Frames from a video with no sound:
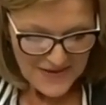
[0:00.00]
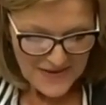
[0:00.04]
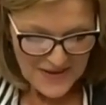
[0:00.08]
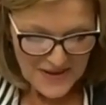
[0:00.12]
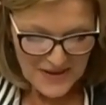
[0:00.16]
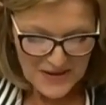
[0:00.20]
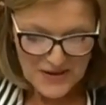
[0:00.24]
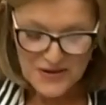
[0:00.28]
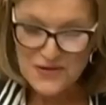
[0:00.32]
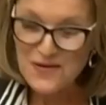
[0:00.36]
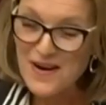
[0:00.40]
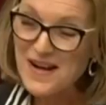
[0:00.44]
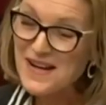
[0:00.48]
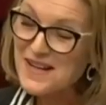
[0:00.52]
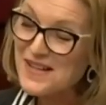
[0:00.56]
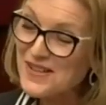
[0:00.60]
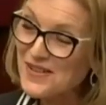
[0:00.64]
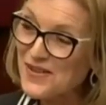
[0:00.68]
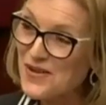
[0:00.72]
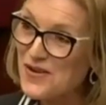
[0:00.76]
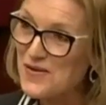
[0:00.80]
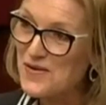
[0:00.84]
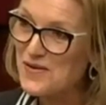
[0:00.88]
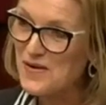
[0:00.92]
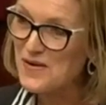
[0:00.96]
The Drug
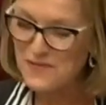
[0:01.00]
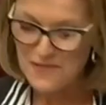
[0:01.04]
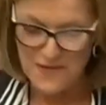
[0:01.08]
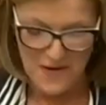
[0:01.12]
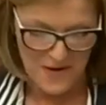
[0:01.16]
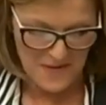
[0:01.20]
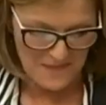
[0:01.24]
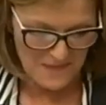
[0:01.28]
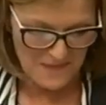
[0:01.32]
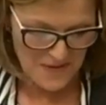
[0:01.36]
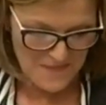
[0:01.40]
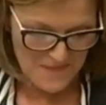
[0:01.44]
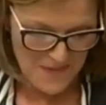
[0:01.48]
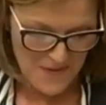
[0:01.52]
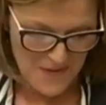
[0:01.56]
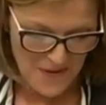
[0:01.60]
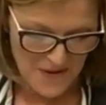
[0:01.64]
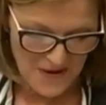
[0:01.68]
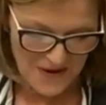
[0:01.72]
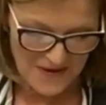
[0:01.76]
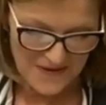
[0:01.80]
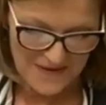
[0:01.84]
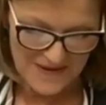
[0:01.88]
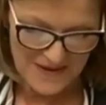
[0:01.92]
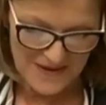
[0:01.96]
Law Reform
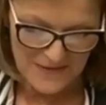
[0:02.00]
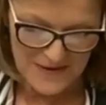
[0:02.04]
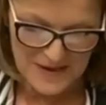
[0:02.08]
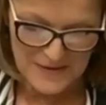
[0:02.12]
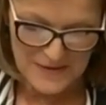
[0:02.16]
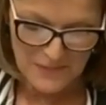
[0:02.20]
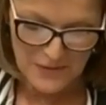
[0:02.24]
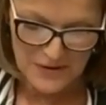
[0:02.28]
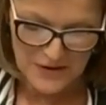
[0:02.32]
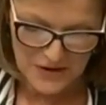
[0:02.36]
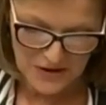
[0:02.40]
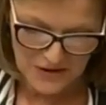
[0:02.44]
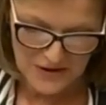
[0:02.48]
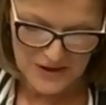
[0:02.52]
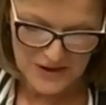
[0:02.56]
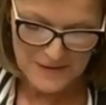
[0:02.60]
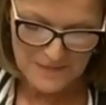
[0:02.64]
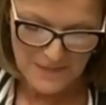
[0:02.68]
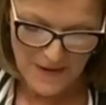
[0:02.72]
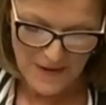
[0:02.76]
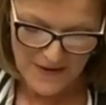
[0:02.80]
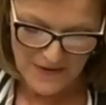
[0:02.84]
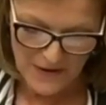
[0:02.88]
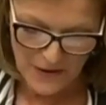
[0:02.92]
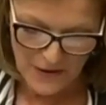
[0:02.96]
report that was produced
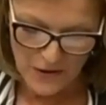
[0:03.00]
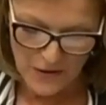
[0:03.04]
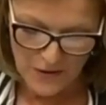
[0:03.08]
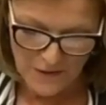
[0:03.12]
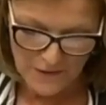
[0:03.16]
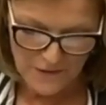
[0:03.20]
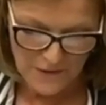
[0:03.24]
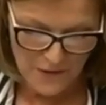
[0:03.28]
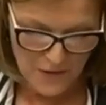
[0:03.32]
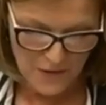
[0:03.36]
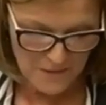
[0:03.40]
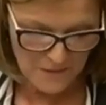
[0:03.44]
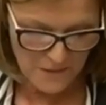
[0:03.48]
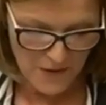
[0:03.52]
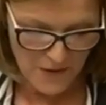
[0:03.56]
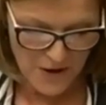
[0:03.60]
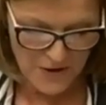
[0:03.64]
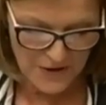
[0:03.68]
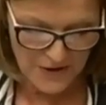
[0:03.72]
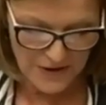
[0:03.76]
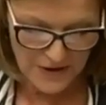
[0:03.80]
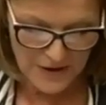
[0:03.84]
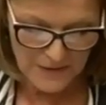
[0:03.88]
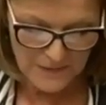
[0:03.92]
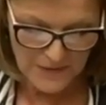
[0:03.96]
by the Law Reform
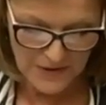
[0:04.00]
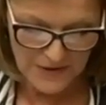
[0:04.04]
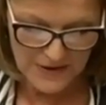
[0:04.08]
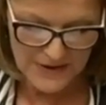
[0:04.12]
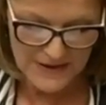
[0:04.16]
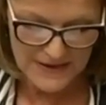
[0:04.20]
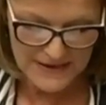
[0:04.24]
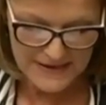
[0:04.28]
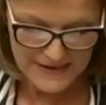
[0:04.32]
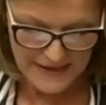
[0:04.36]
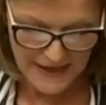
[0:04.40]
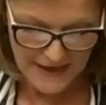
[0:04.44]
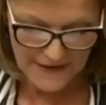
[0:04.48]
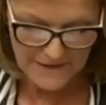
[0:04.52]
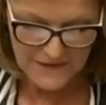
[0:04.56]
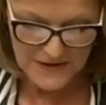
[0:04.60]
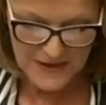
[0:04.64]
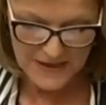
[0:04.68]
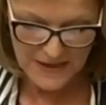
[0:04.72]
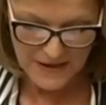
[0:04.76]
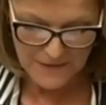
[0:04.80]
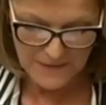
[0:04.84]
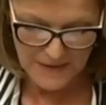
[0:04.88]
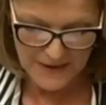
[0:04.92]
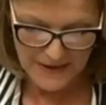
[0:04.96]
Road and Community Safety
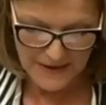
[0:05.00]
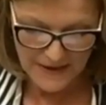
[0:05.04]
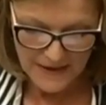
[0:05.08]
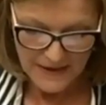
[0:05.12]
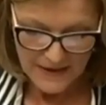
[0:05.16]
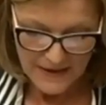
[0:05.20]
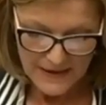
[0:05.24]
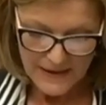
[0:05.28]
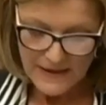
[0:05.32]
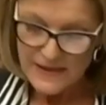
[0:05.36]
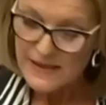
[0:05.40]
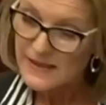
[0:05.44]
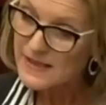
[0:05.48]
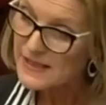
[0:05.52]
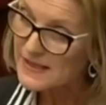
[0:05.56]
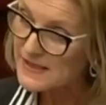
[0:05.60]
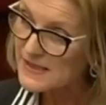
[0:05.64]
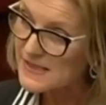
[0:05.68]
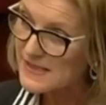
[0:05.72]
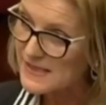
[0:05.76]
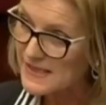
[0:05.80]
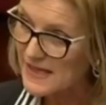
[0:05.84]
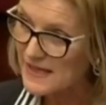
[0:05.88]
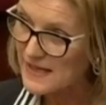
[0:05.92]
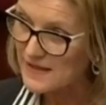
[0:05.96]
Committee
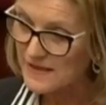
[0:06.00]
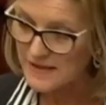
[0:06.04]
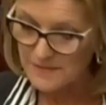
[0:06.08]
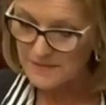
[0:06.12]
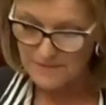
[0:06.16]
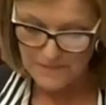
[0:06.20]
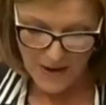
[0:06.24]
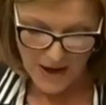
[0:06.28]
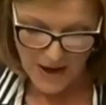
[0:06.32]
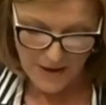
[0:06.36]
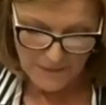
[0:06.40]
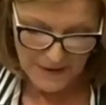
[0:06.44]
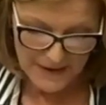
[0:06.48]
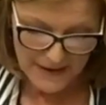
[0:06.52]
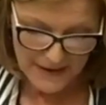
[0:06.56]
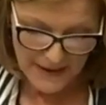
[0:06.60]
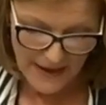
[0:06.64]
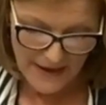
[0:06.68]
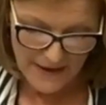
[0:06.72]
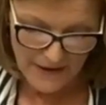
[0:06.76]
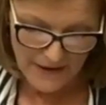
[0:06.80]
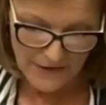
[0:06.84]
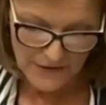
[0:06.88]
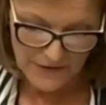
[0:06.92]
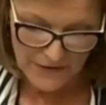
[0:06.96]
considered public
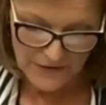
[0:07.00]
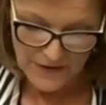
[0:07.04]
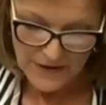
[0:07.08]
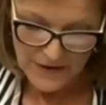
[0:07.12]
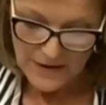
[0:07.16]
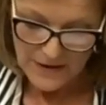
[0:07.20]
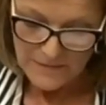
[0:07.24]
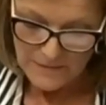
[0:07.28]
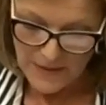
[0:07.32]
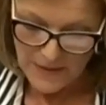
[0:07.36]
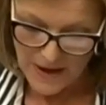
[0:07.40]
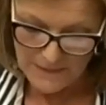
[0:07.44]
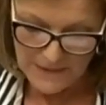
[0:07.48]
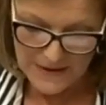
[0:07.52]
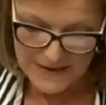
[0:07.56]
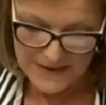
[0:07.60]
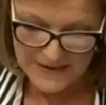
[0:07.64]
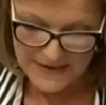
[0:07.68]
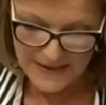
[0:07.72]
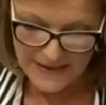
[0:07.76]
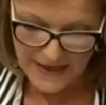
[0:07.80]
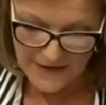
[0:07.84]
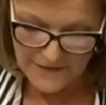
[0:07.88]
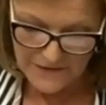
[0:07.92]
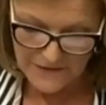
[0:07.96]
health, public
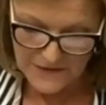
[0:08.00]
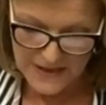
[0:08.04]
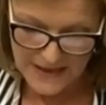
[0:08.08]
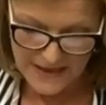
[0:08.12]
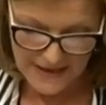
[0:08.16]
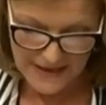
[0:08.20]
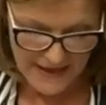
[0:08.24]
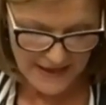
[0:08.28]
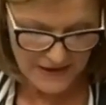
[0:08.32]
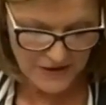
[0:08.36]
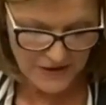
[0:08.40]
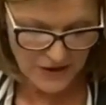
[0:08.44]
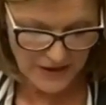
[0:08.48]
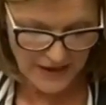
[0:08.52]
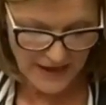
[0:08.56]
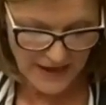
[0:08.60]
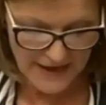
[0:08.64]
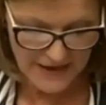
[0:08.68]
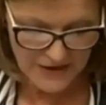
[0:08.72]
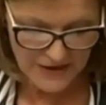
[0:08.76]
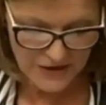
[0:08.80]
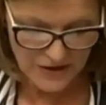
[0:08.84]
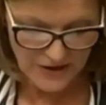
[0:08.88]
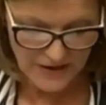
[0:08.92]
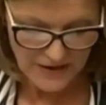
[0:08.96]
safety and
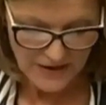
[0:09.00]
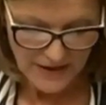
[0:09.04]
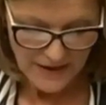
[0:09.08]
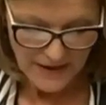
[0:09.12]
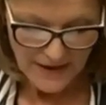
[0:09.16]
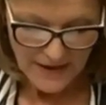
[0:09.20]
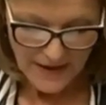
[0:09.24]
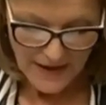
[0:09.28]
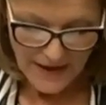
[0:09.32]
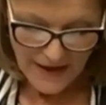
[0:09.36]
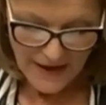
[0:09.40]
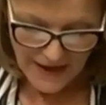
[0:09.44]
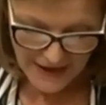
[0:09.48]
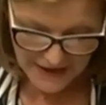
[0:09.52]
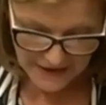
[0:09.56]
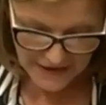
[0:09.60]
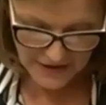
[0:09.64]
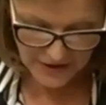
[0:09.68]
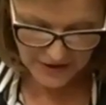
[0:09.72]
education and